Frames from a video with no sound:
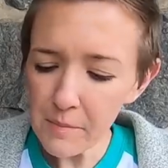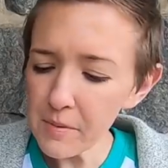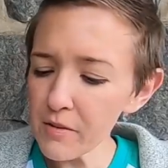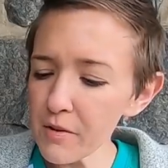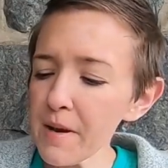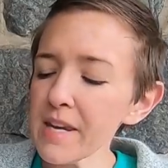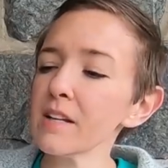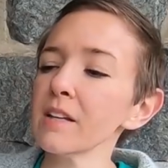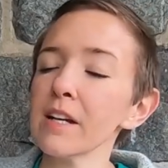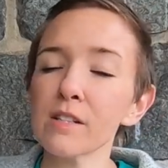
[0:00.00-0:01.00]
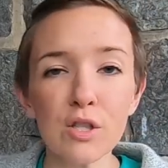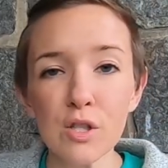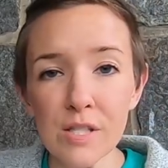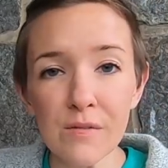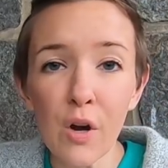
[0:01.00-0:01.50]
Yeah, there are many collectors
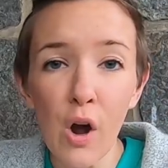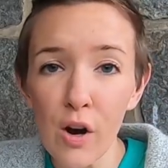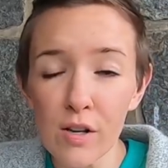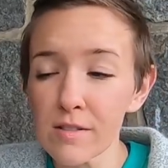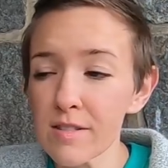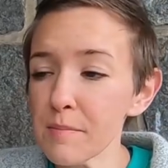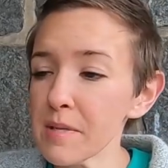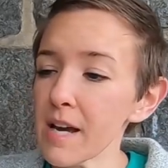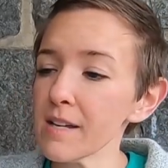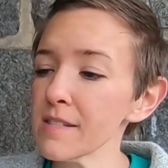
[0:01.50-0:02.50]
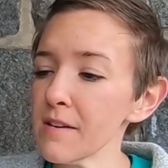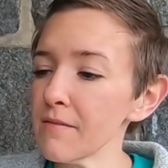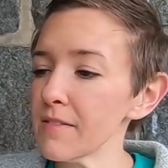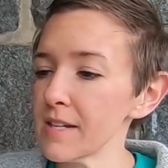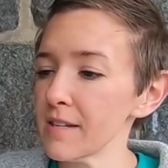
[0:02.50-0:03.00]
just of cards because of
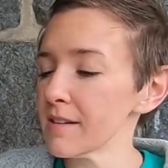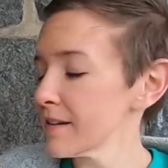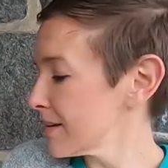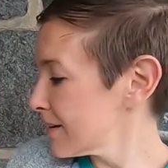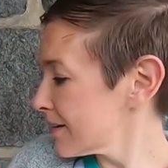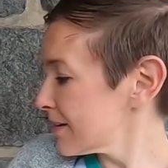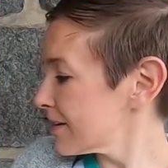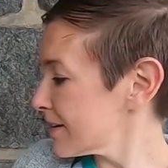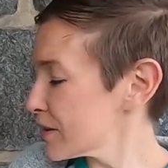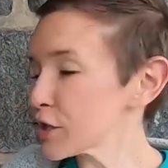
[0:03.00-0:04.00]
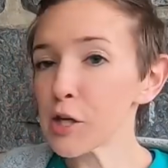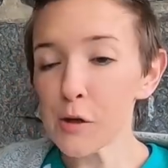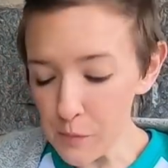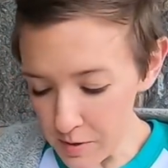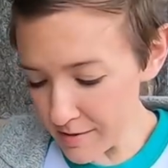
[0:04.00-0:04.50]
the the
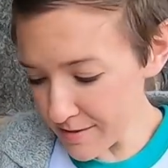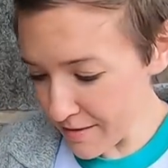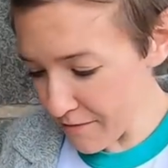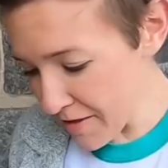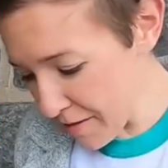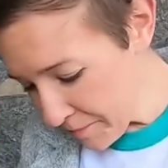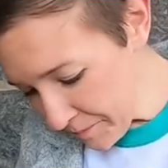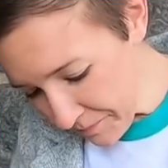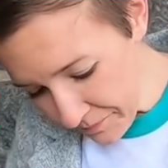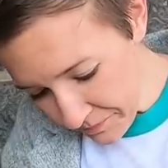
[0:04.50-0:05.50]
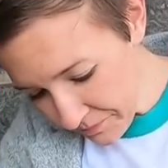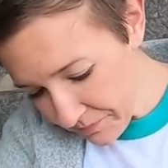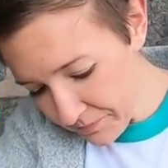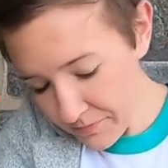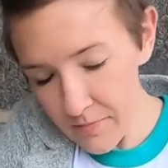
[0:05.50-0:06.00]
cuteness of them.
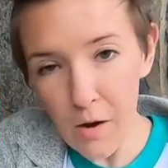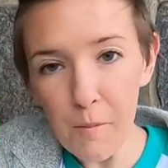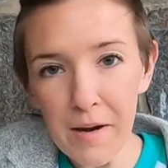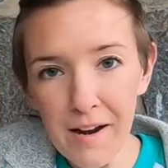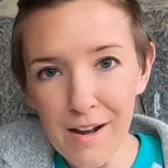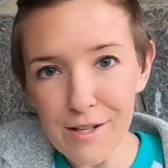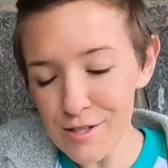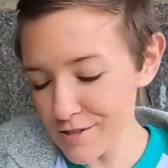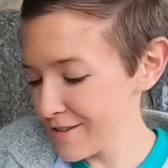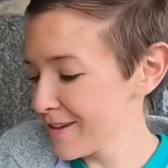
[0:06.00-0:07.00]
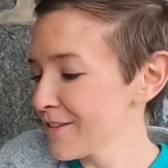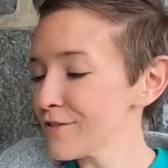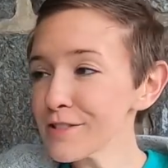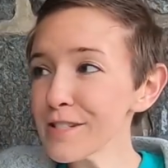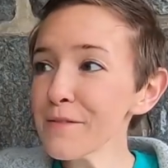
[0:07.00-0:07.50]
Oh my gosh,
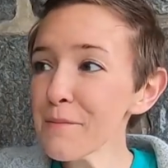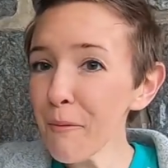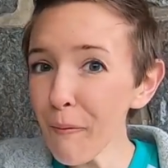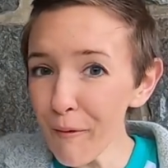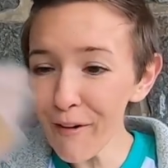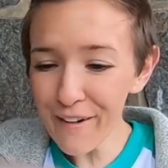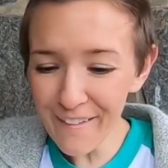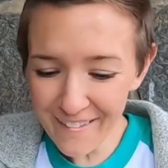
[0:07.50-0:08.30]
there's even more.